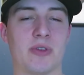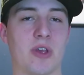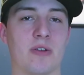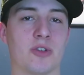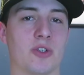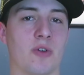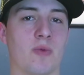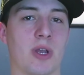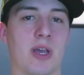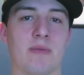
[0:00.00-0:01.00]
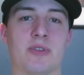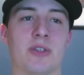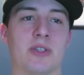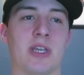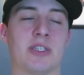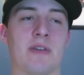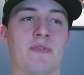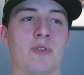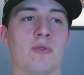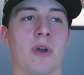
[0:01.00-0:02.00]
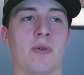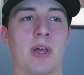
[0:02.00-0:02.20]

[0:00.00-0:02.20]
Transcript: misunderstood when it comes to Zaitsev too, though.